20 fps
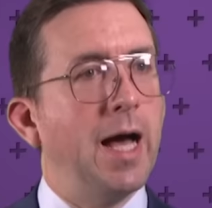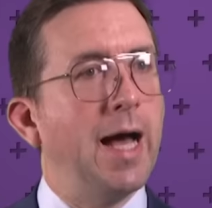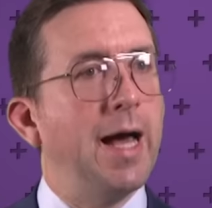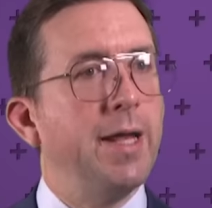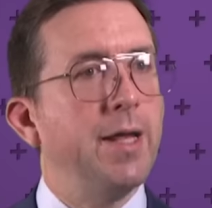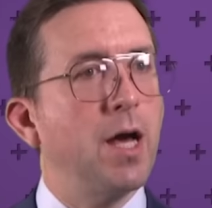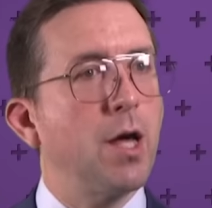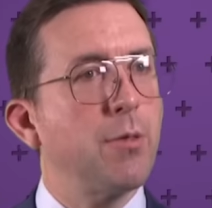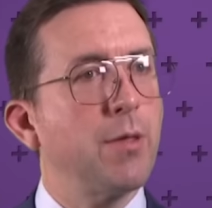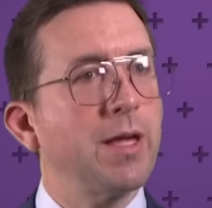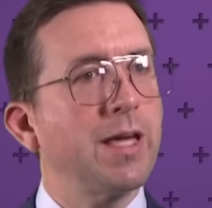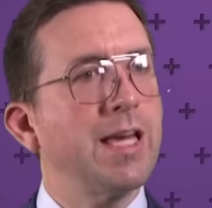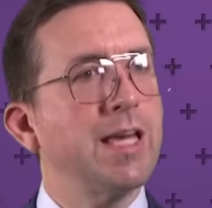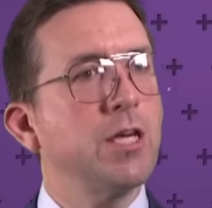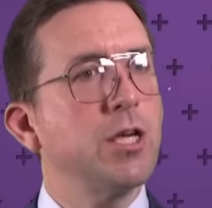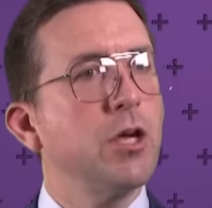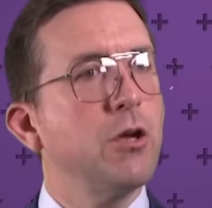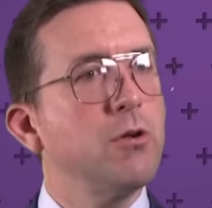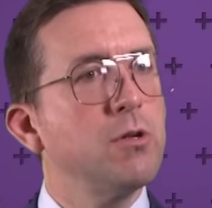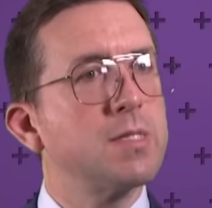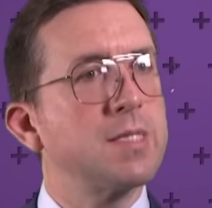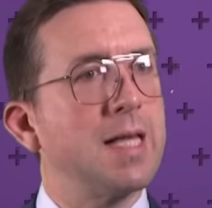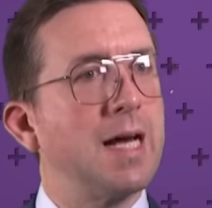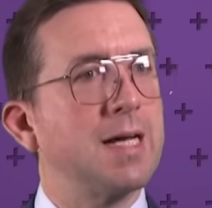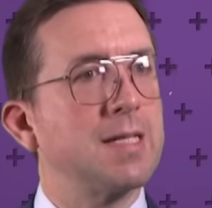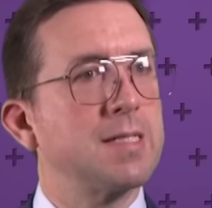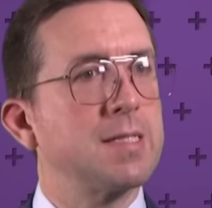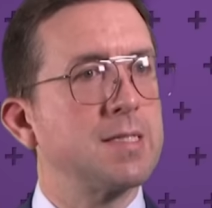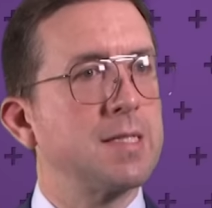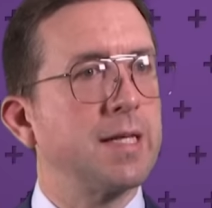And I think he used
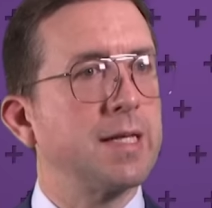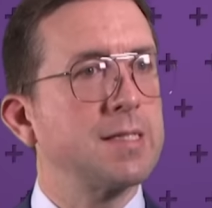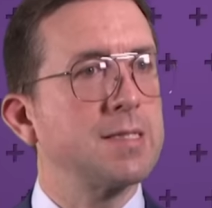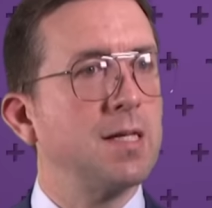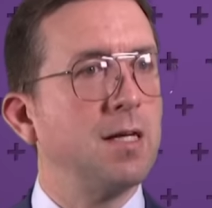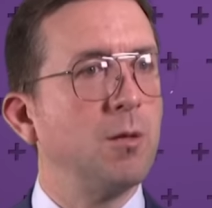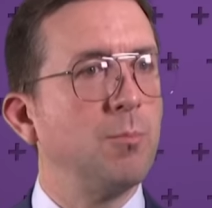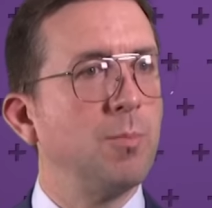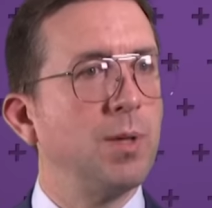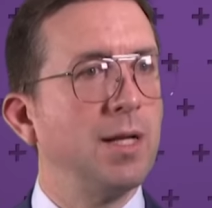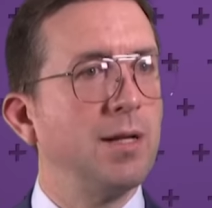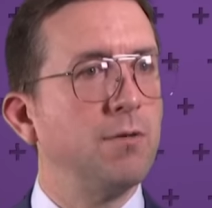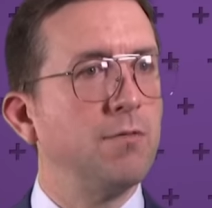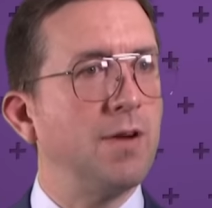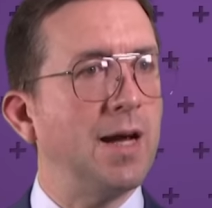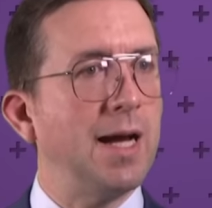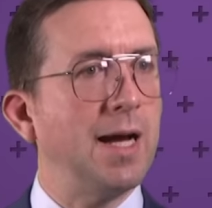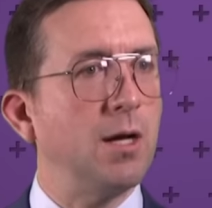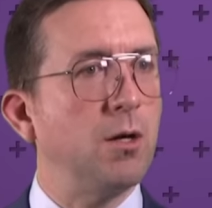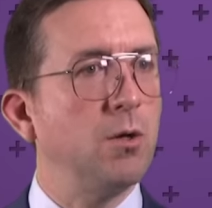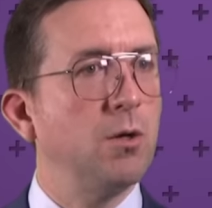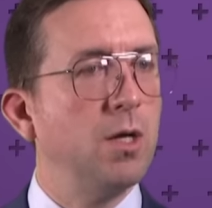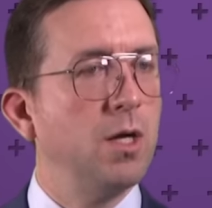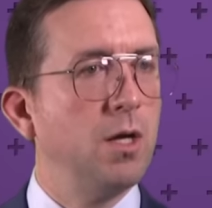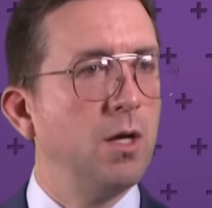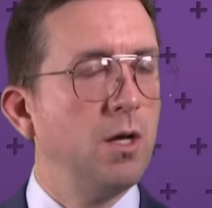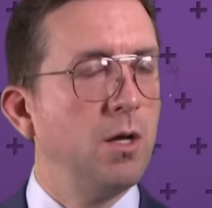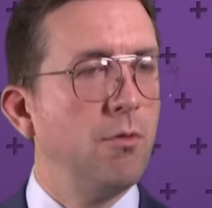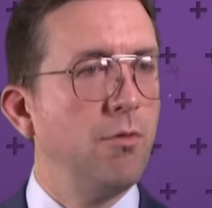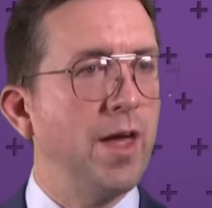that as an example of how
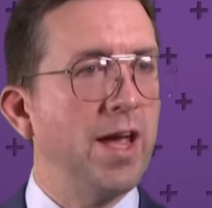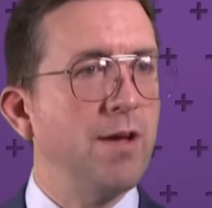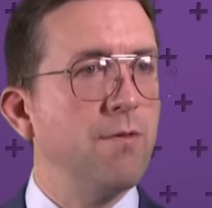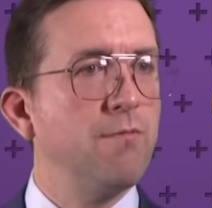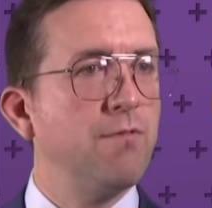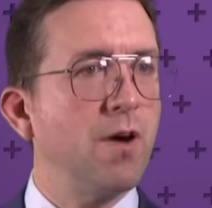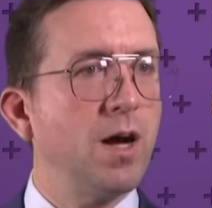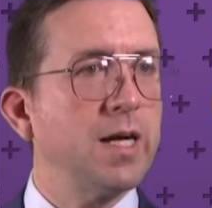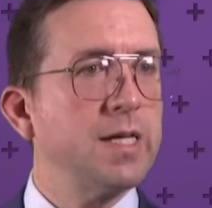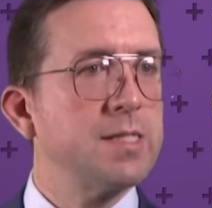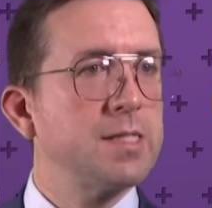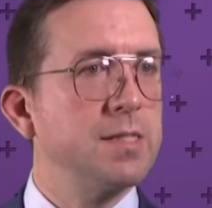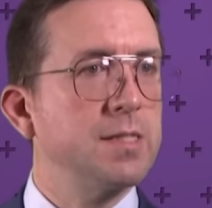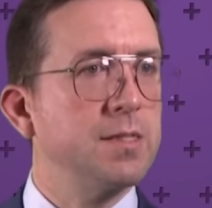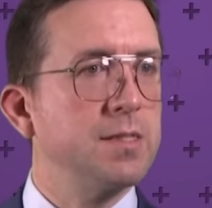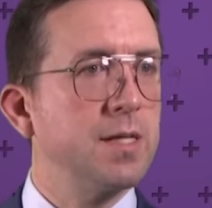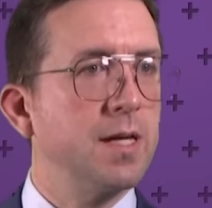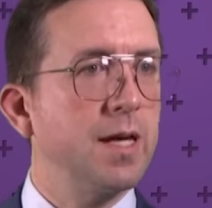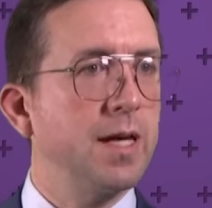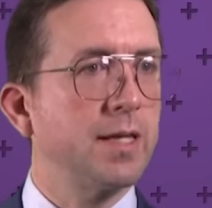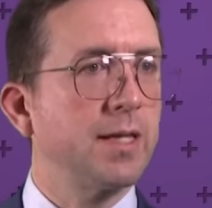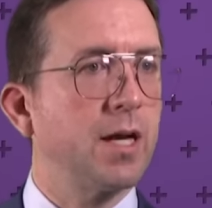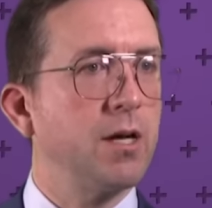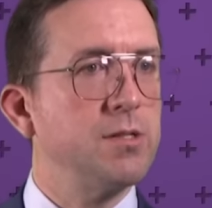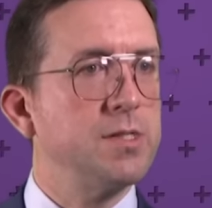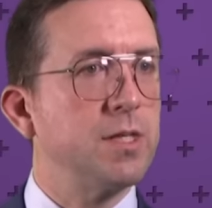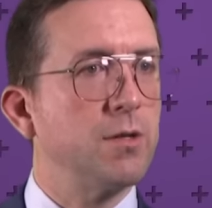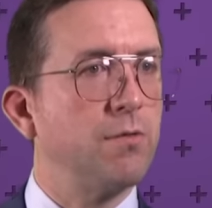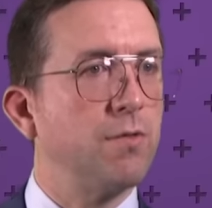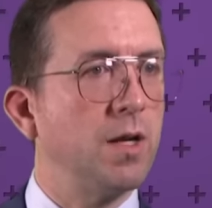they invited
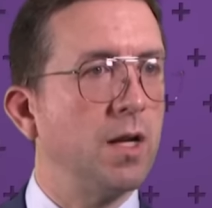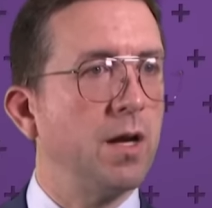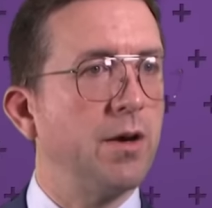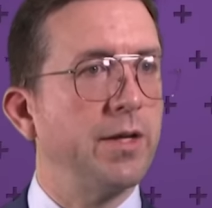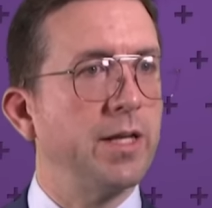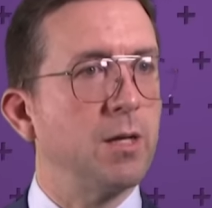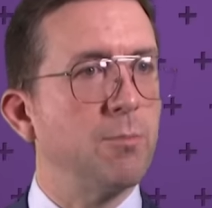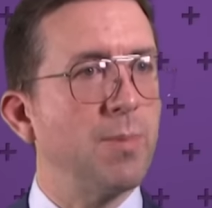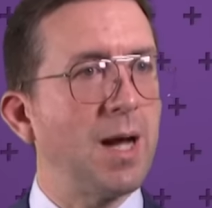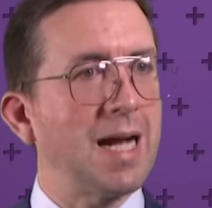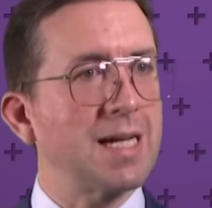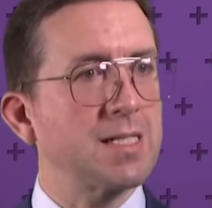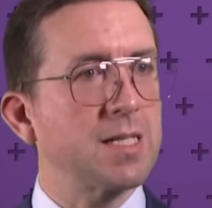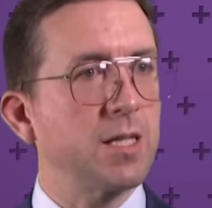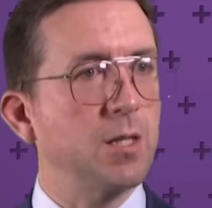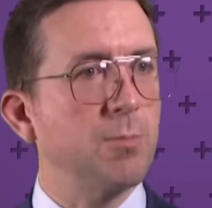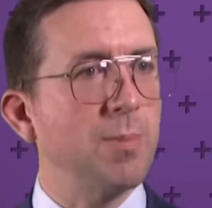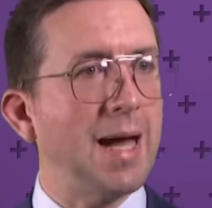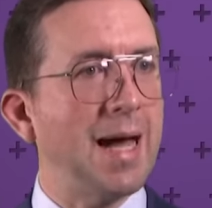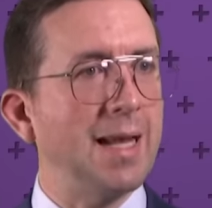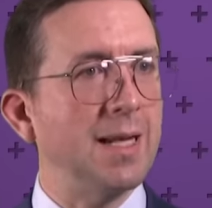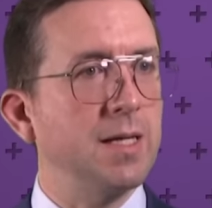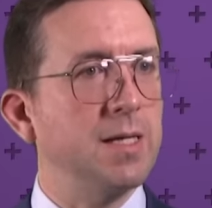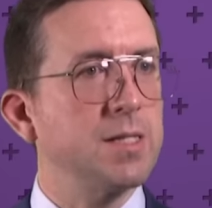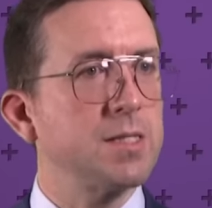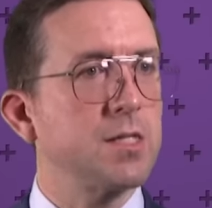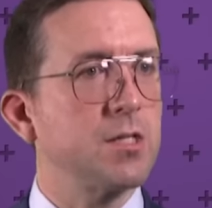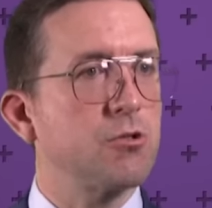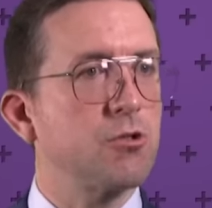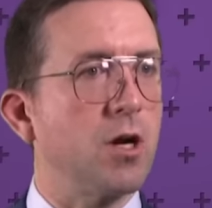Ngozi Fulani back to the
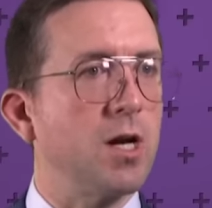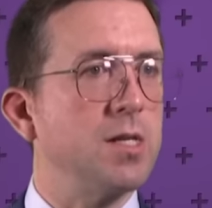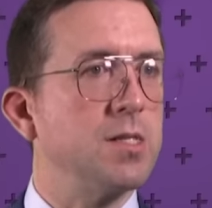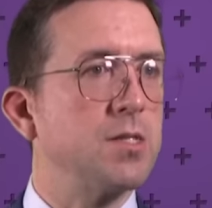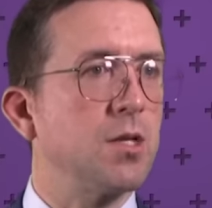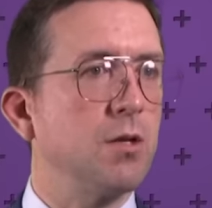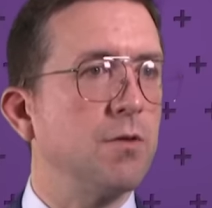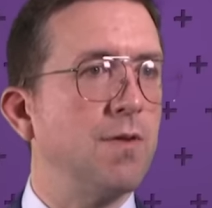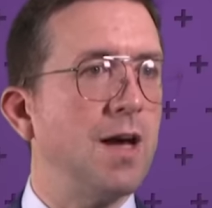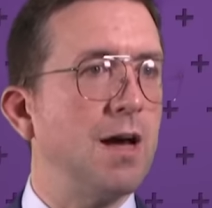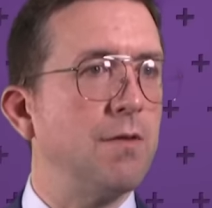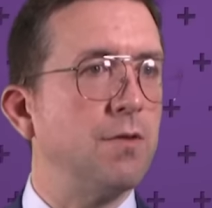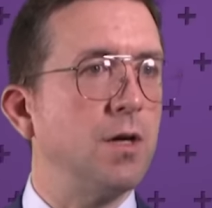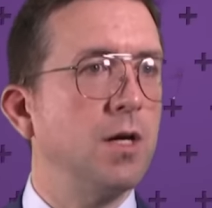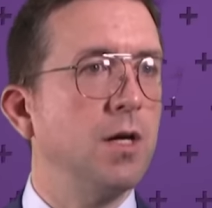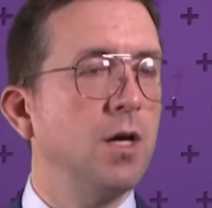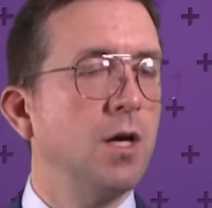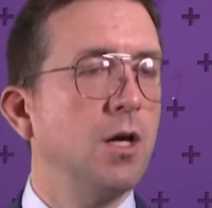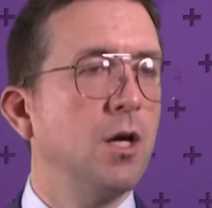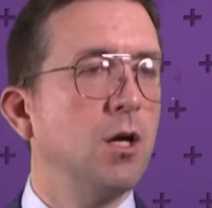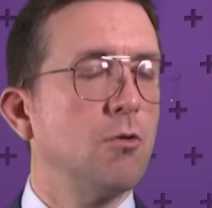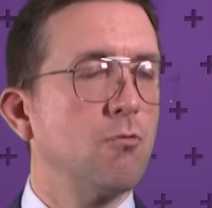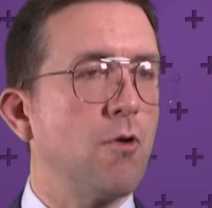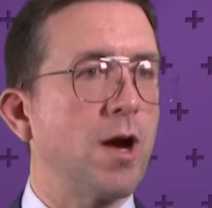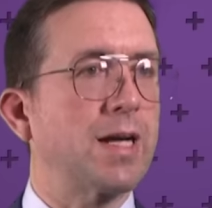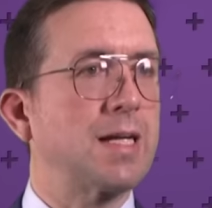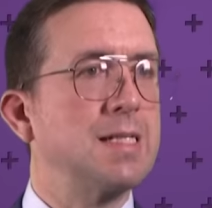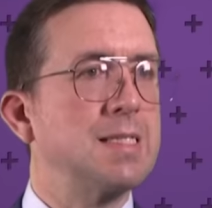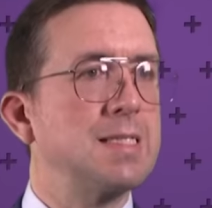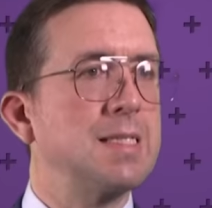palace to try and sort of have a
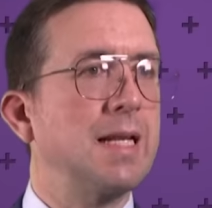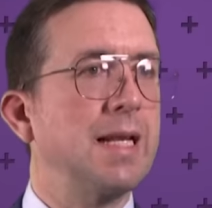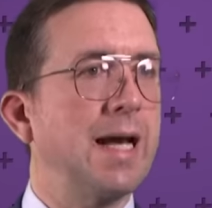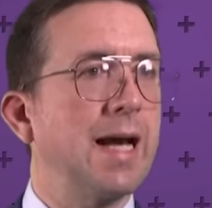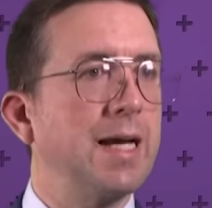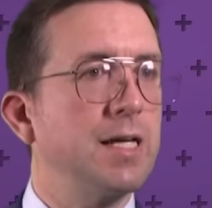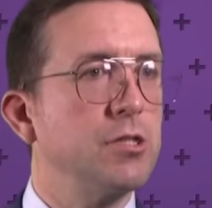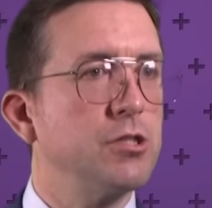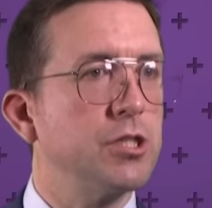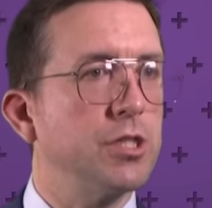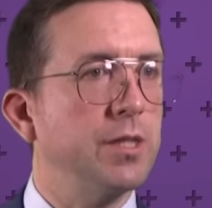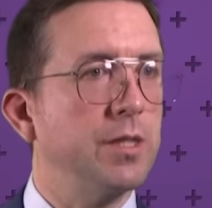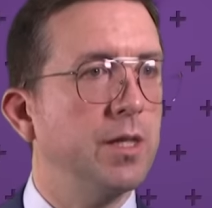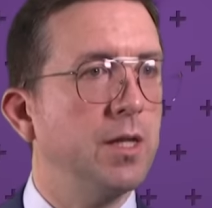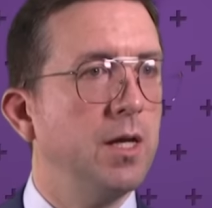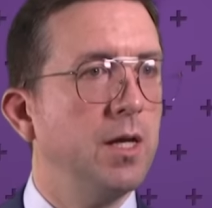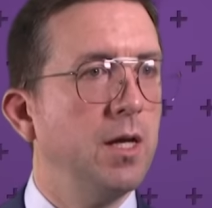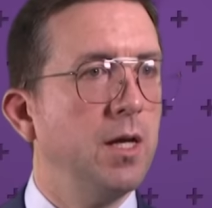reconciliation.